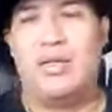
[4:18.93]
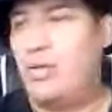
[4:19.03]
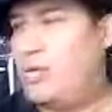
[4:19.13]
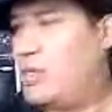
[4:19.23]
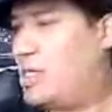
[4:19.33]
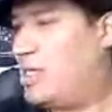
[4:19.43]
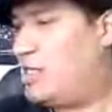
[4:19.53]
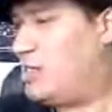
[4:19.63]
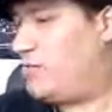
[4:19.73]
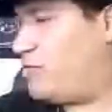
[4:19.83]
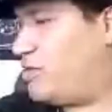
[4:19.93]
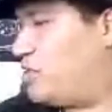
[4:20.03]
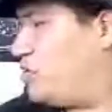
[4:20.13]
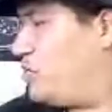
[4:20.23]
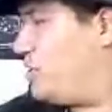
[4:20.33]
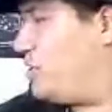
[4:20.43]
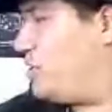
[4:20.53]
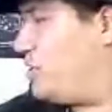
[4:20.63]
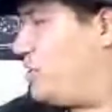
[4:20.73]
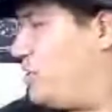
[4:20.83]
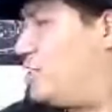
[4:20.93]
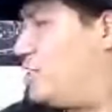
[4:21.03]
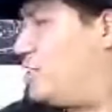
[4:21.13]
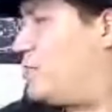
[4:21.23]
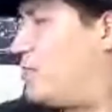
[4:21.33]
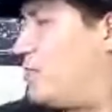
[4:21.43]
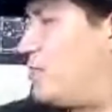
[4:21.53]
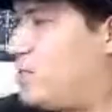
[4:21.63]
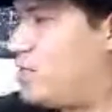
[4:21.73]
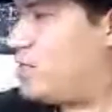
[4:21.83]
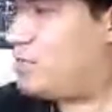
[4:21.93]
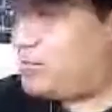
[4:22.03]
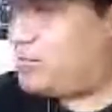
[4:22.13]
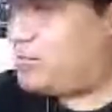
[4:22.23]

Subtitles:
Okay, that's your first question. Yes.